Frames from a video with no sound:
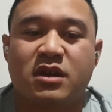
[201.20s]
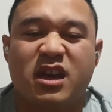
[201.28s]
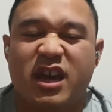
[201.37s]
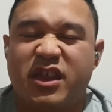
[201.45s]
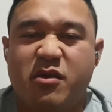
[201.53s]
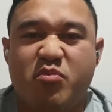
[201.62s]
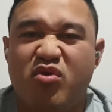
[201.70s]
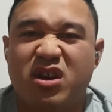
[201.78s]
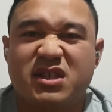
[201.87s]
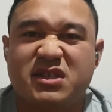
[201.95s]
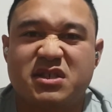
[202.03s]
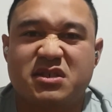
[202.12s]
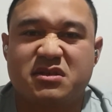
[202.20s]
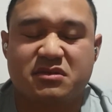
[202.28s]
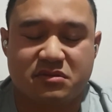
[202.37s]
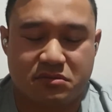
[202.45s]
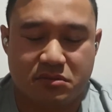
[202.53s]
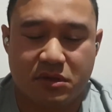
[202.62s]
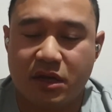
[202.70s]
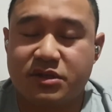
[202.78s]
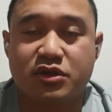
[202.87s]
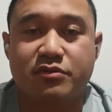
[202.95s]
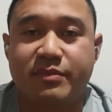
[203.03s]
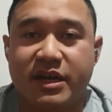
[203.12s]
And their prices
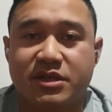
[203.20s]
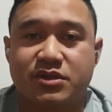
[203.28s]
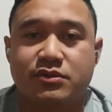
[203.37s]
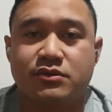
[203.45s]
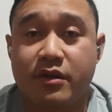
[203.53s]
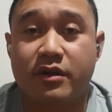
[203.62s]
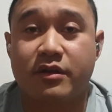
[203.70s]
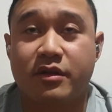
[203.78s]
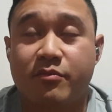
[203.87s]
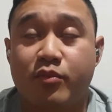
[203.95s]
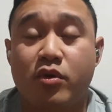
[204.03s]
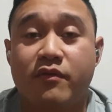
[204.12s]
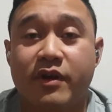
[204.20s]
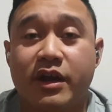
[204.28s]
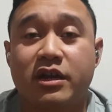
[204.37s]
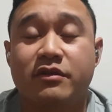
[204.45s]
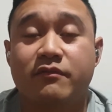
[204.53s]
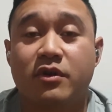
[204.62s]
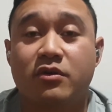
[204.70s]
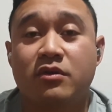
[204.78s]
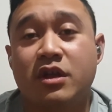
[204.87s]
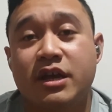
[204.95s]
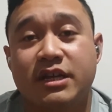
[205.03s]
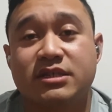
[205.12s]
aren't too bad too. The pork crackling roll
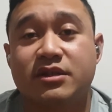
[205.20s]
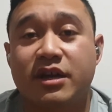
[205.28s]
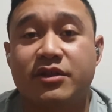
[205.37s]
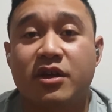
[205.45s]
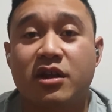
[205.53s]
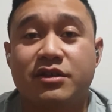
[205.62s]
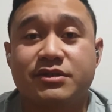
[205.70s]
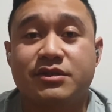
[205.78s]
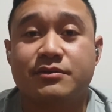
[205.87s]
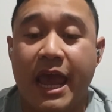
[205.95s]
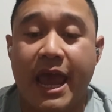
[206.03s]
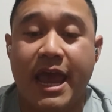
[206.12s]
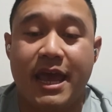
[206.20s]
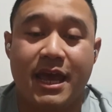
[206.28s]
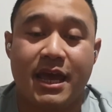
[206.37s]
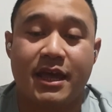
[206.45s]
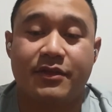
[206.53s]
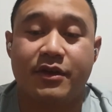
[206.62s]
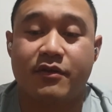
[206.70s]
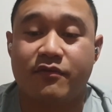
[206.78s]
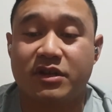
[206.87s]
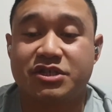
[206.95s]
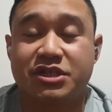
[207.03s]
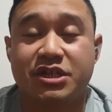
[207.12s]
is $9 and the
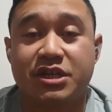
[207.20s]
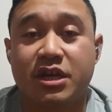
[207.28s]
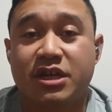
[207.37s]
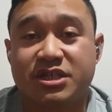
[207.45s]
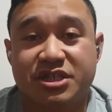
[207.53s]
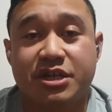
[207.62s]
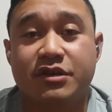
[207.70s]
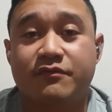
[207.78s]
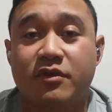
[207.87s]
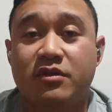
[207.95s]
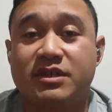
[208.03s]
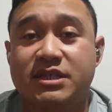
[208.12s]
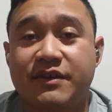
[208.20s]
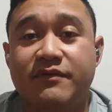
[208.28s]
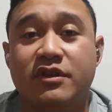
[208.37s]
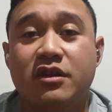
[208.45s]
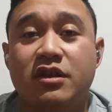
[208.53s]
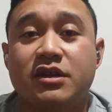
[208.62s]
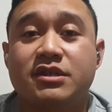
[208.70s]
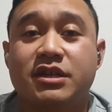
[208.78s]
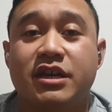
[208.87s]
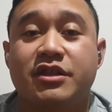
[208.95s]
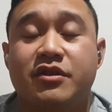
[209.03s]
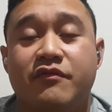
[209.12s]
crunchy chicken roll is
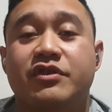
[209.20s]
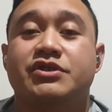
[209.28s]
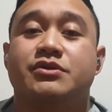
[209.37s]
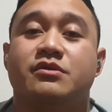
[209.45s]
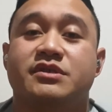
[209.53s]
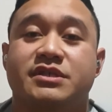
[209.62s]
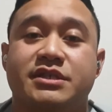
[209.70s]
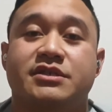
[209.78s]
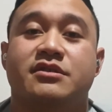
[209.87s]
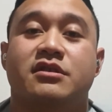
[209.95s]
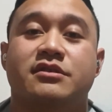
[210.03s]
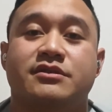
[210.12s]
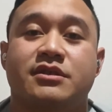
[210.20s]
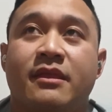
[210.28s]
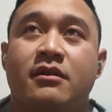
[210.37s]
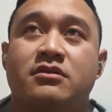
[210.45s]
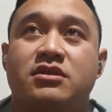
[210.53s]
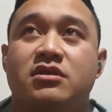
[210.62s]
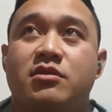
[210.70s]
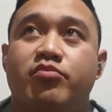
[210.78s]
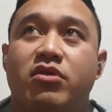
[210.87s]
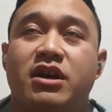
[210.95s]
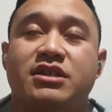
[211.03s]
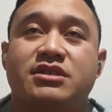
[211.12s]
$7 and the original is $6. So their
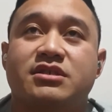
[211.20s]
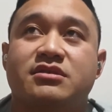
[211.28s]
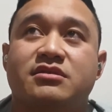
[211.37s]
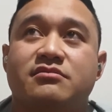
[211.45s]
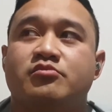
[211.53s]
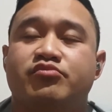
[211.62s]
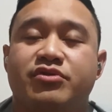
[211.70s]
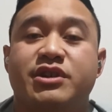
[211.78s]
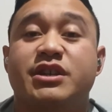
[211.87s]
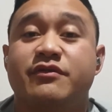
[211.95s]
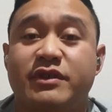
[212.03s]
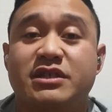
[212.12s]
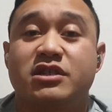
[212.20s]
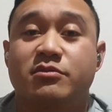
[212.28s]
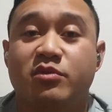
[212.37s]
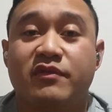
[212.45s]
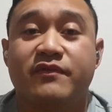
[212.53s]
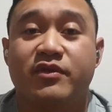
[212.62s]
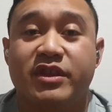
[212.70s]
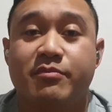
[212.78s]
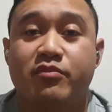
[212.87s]
price is pretty reasonable for their